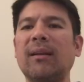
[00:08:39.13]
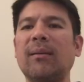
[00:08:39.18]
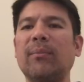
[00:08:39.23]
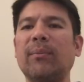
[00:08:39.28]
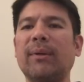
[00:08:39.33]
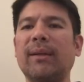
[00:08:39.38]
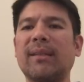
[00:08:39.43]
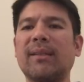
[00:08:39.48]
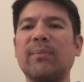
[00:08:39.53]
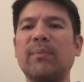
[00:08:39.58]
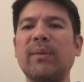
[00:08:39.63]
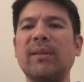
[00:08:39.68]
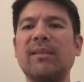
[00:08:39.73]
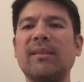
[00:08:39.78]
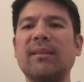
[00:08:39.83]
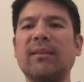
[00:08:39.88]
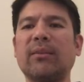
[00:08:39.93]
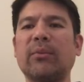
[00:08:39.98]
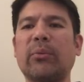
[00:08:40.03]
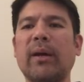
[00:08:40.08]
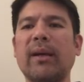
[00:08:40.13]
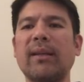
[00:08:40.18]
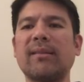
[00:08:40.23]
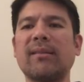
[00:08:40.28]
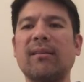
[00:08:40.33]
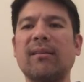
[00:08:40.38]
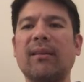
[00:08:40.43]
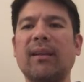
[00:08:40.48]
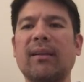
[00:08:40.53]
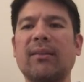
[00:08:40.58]
but it's missing the right
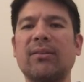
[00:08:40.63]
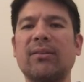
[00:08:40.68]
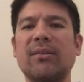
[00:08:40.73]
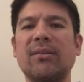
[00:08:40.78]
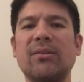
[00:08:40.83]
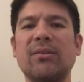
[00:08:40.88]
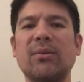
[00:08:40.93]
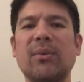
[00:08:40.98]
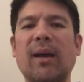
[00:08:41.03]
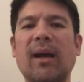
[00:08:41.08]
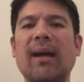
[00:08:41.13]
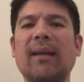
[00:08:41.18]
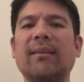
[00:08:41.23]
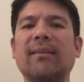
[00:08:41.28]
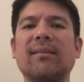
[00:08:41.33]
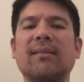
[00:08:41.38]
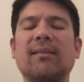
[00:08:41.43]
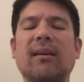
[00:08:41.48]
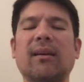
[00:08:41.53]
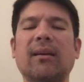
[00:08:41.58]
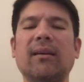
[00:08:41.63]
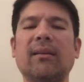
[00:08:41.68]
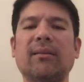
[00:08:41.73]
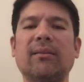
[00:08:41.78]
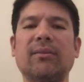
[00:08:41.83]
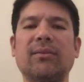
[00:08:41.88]
selectors to add the style.